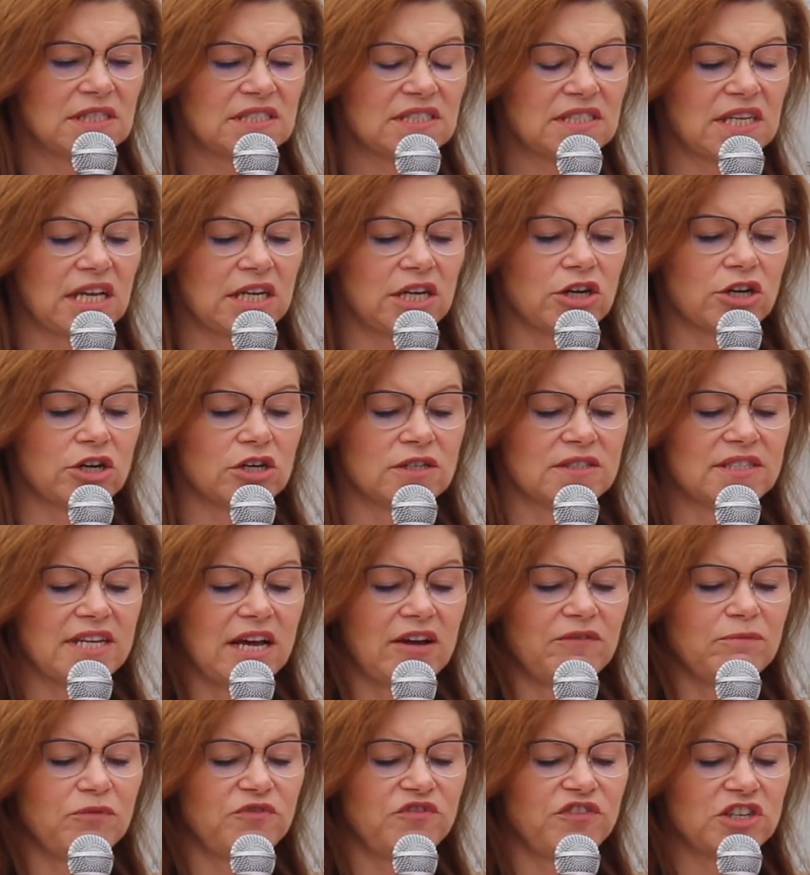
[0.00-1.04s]
Senator
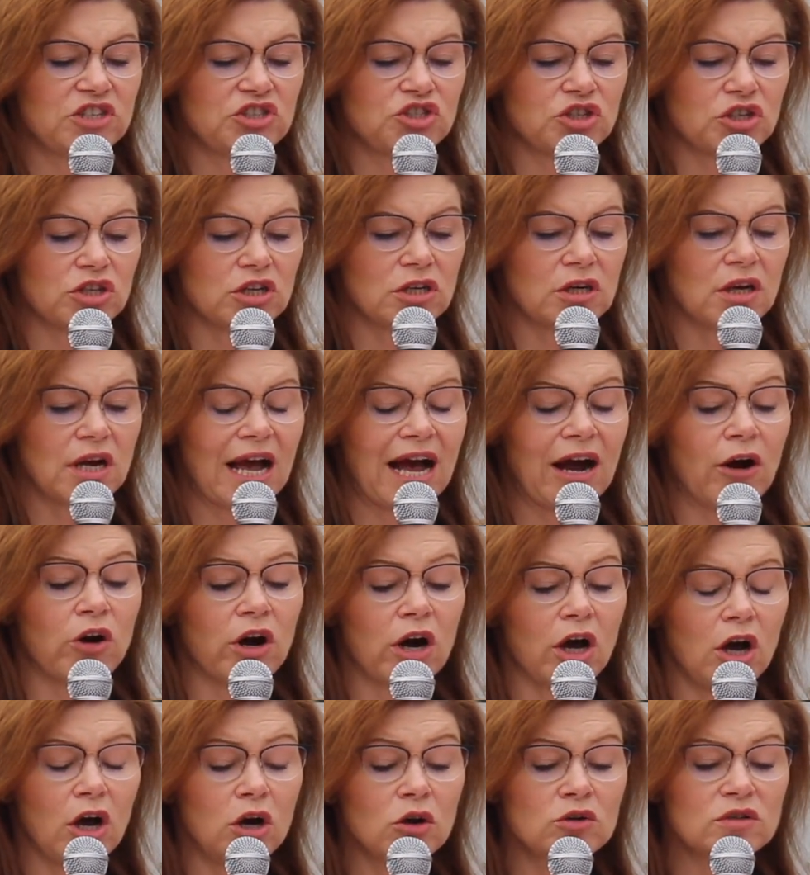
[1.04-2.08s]
Deb Fischer,
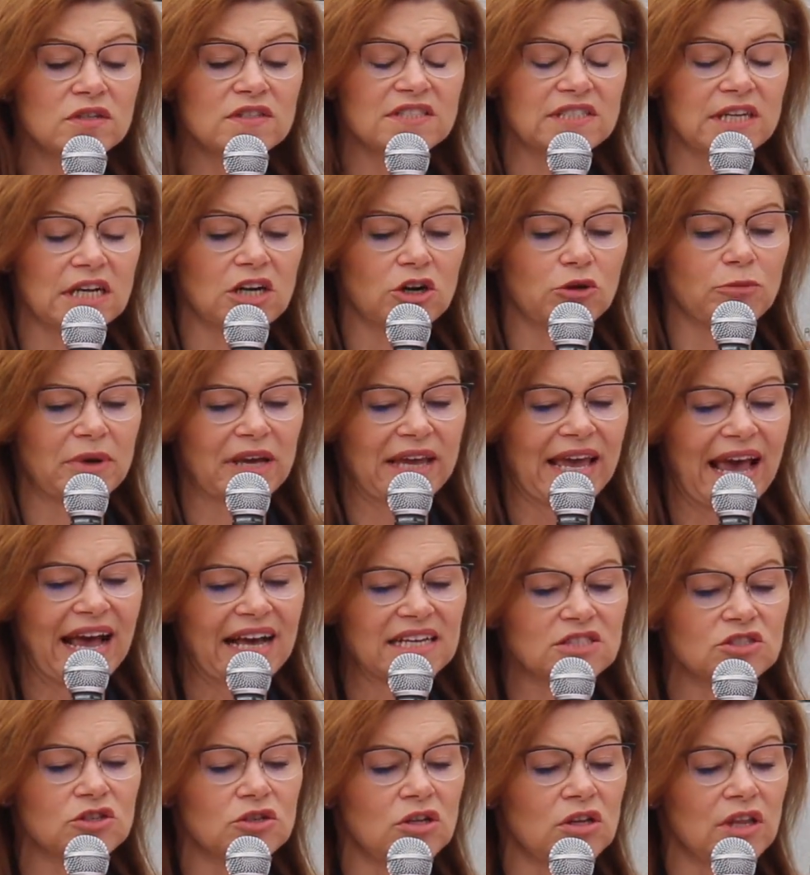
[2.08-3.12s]
our own Senator
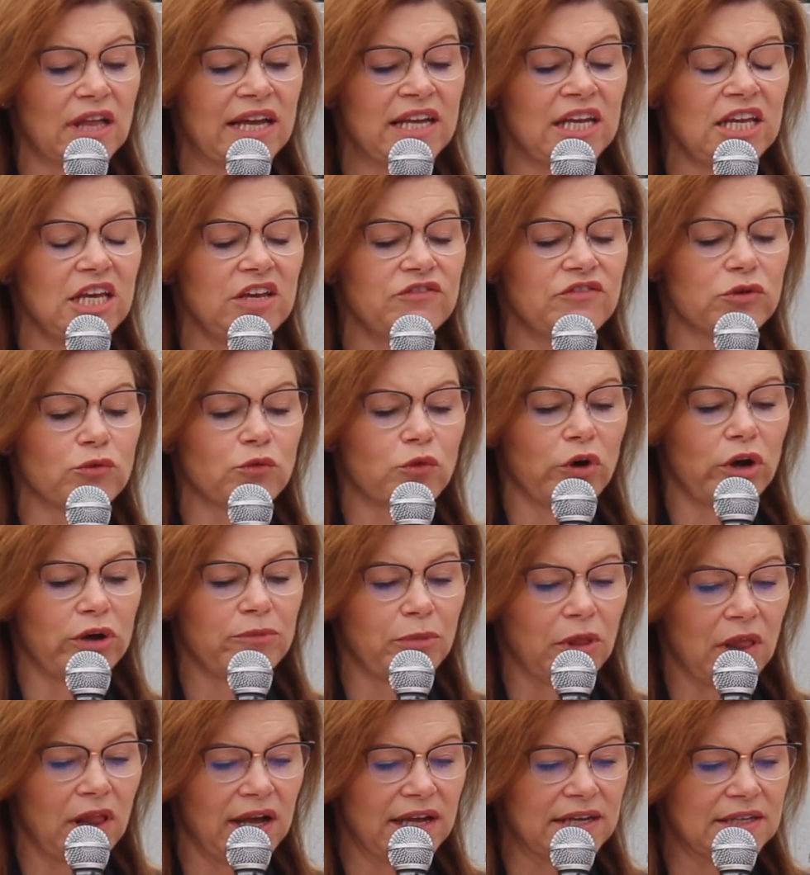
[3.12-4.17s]
McCaskill, and even
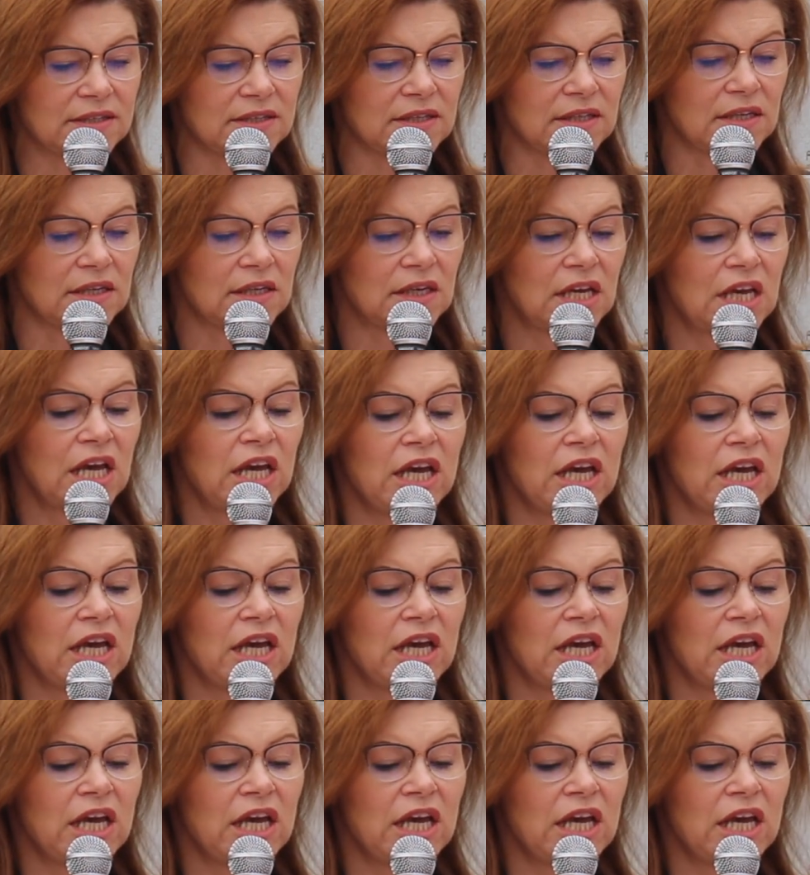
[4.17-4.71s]
Roy Blunt.